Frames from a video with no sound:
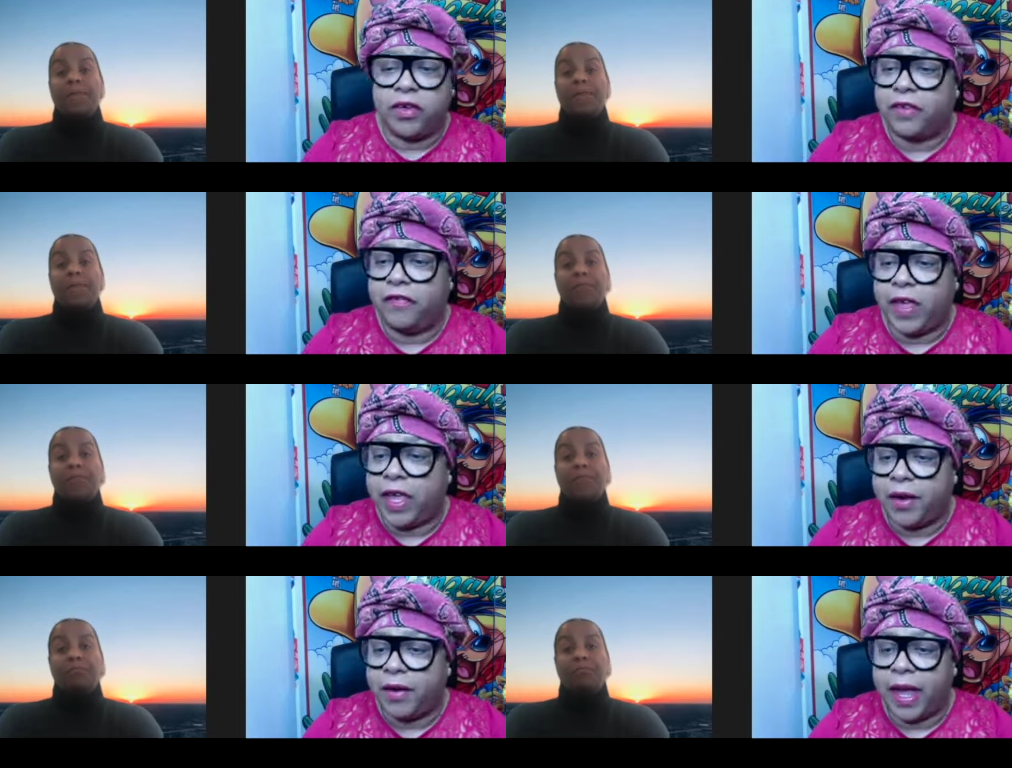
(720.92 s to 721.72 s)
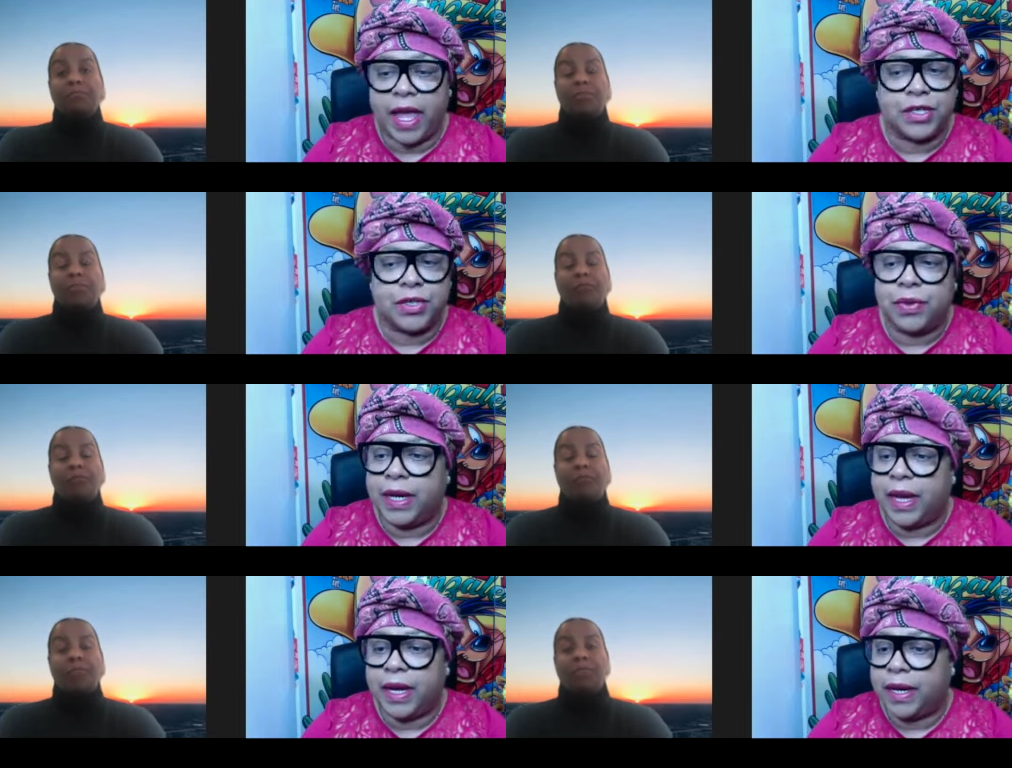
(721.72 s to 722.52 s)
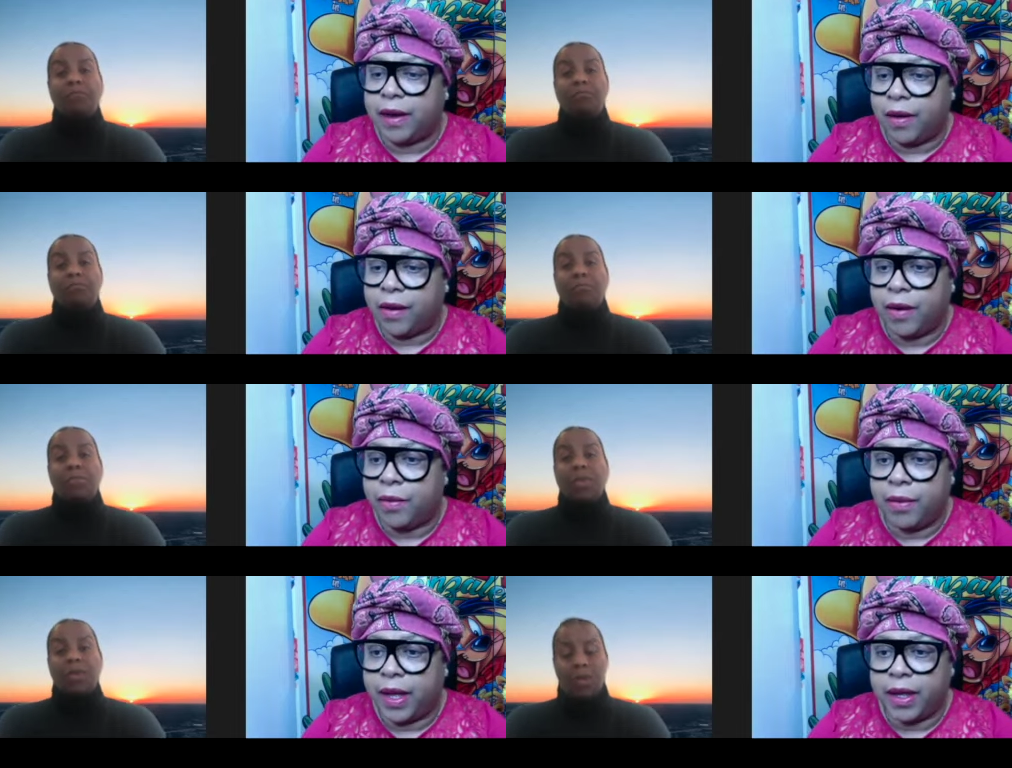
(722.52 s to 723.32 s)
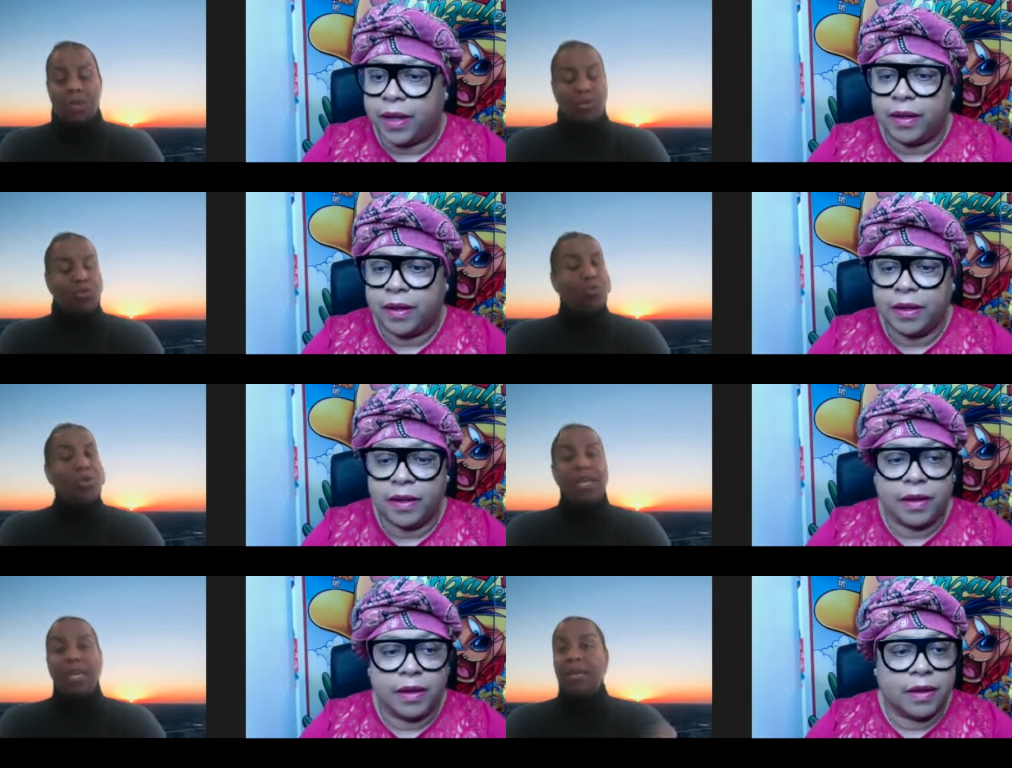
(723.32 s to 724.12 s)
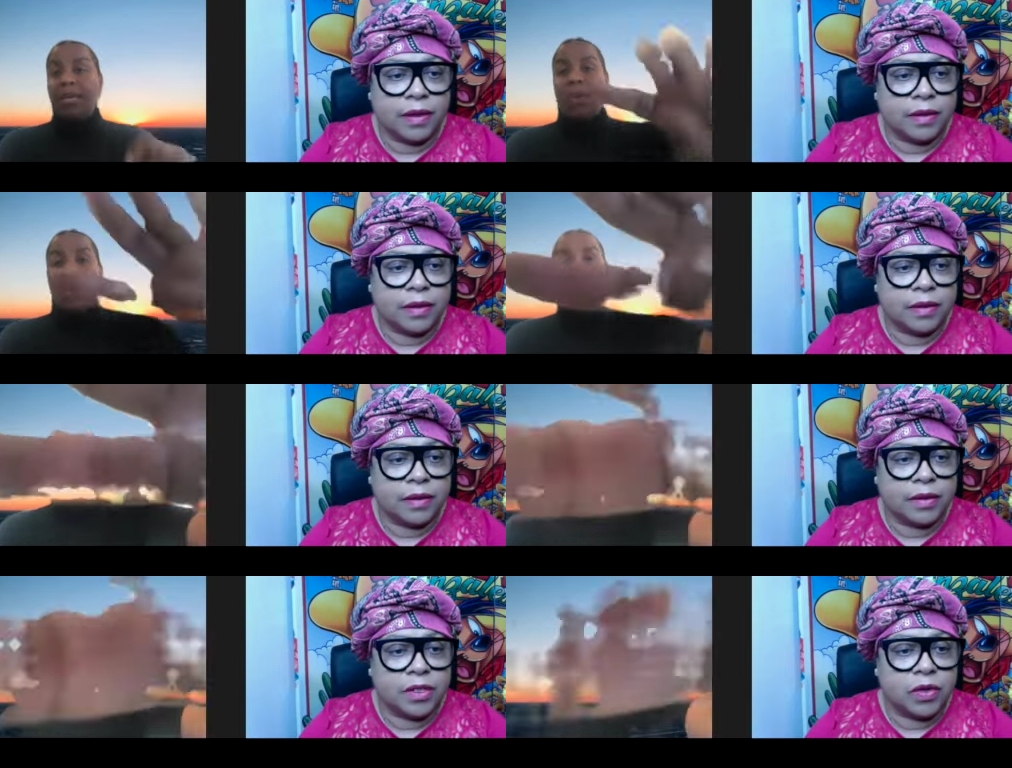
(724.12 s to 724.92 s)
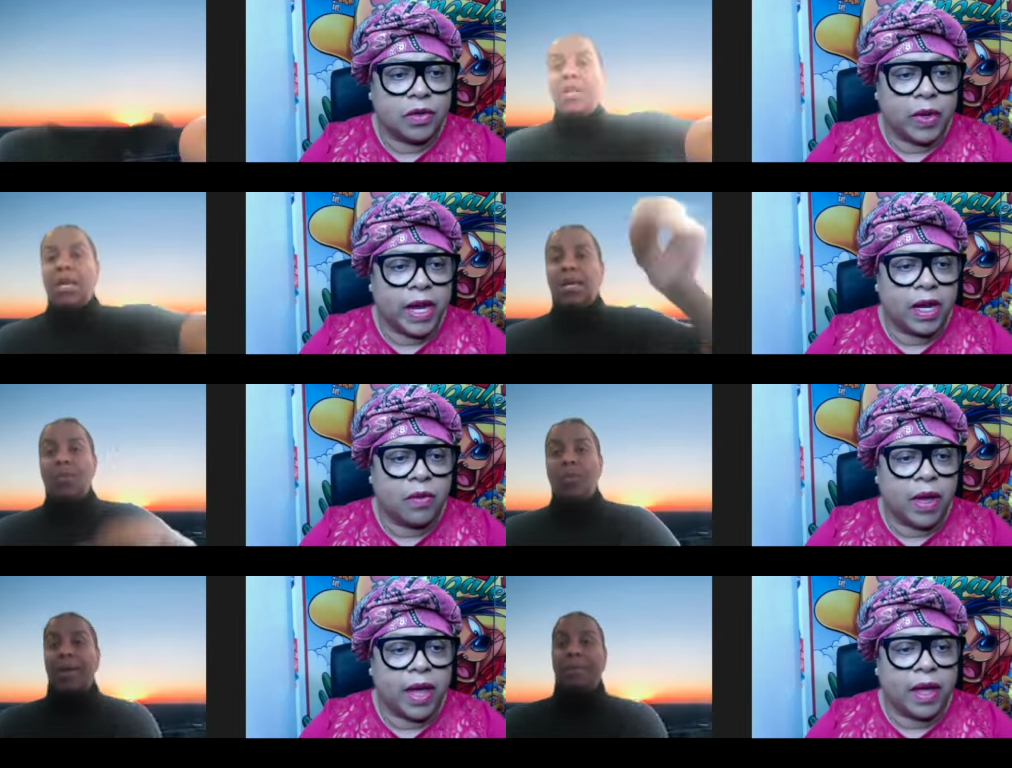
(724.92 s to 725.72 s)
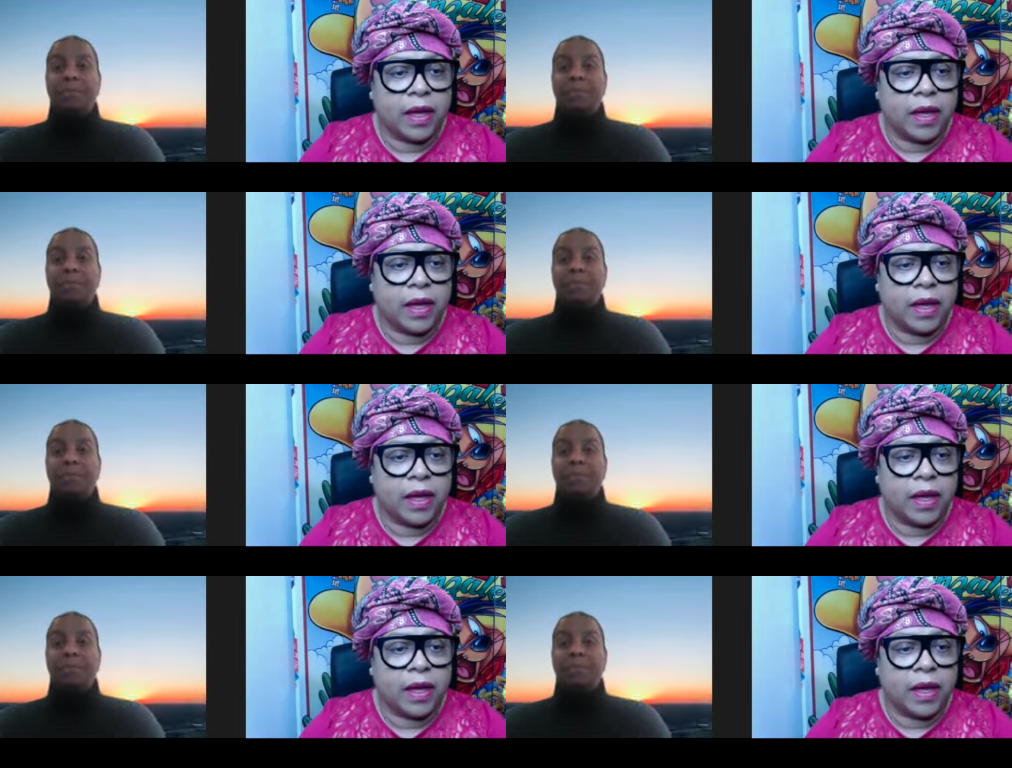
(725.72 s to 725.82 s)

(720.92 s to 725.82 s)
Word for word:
Speaker 1: the fear and do it any doggone way. Do it anyway. Do it anyway.